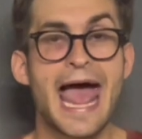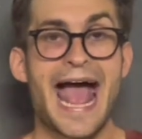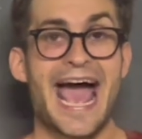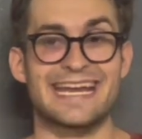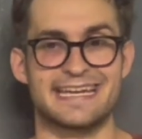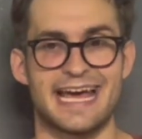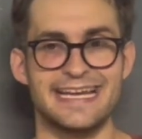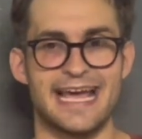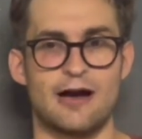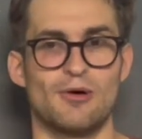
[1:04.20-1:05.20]
At
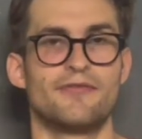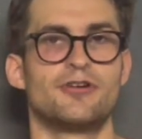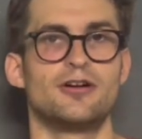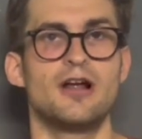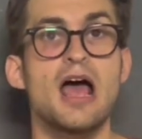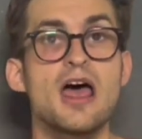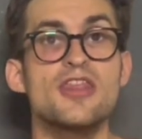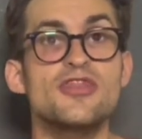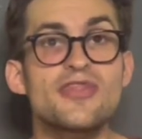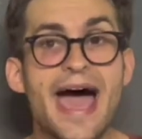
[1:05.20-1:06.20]
night, however,
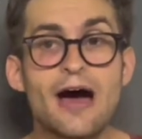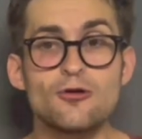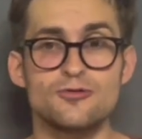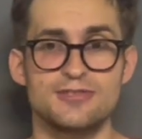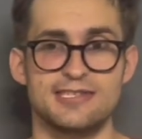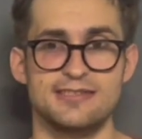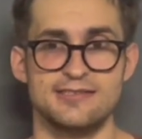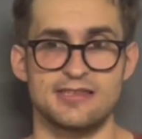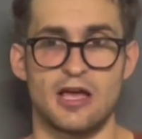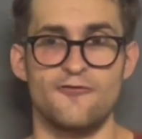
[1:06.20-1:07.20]

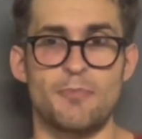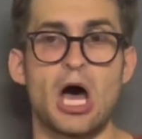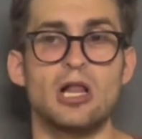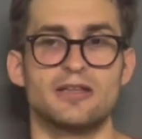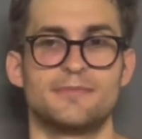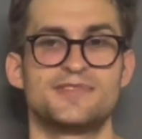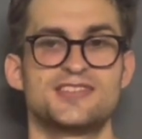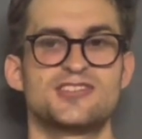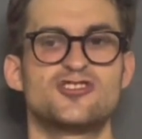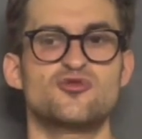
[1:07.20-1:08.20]
thousands of polyps
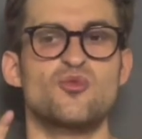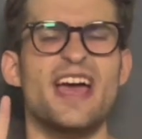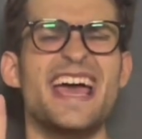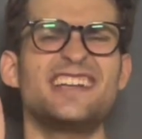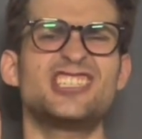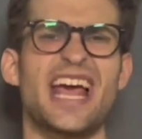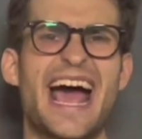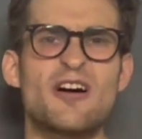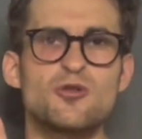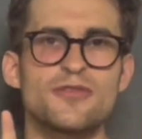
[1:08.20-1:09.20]
stretch
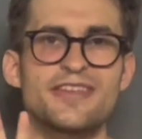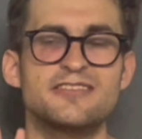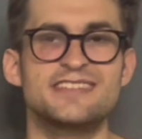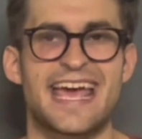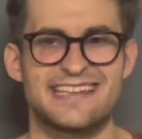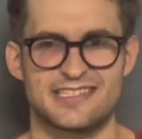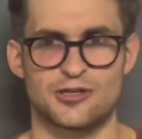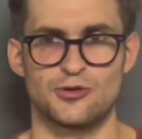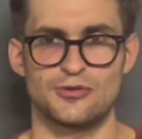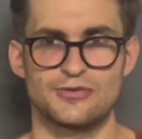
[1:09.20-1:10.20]
out their
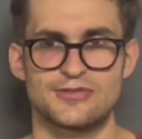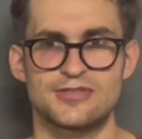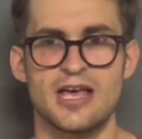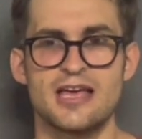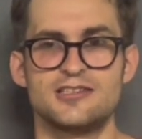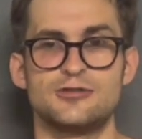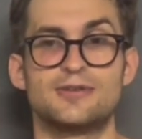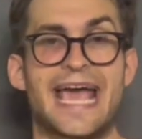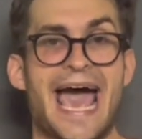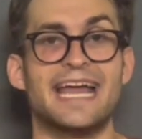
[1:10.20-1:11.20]
tentacles to
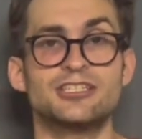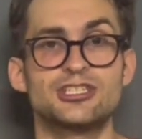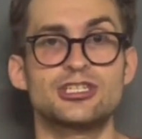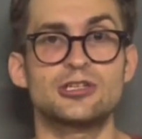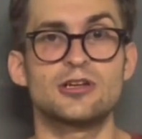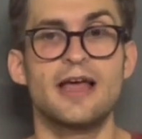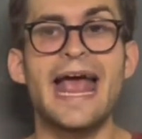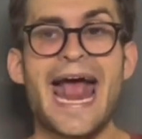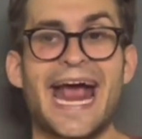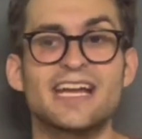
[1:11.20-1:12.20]
catch
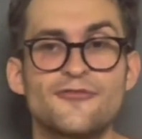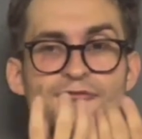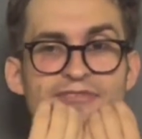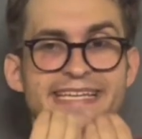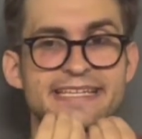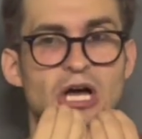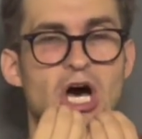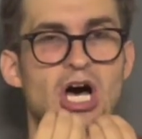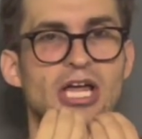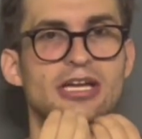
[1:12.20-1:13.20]
and feed
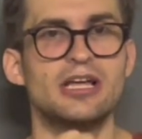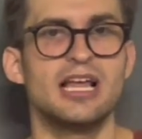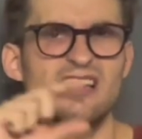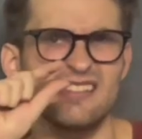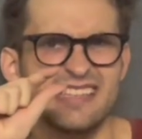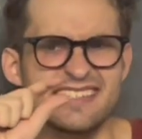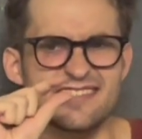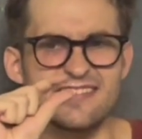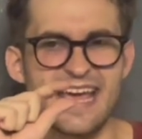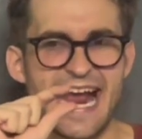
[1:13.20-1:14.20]
on
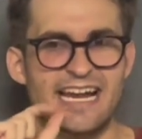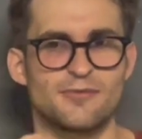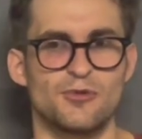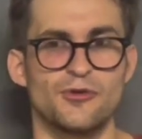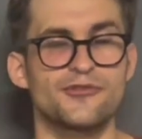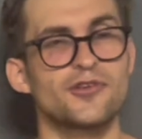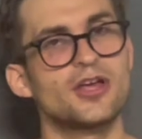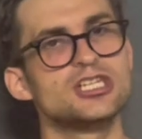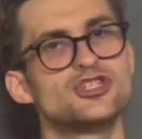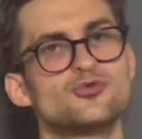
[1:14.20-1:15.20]
little animals
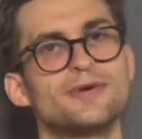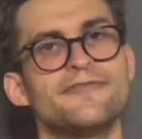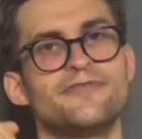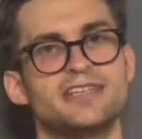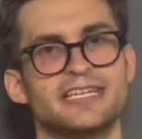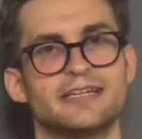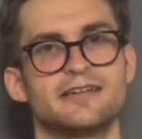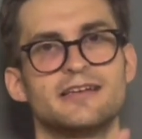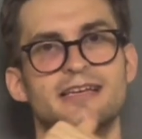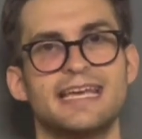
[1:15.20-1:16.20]
drifting
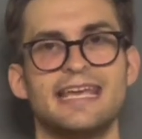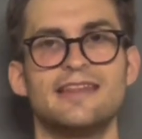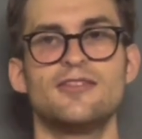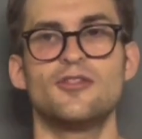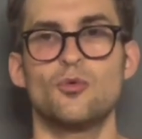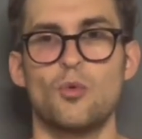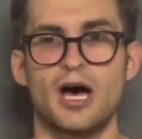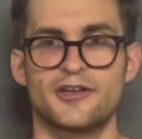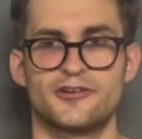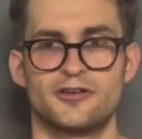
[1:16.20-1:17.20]
in the
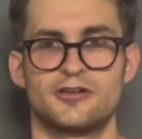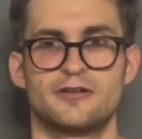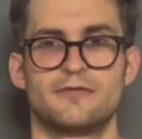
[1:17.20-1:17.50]
water.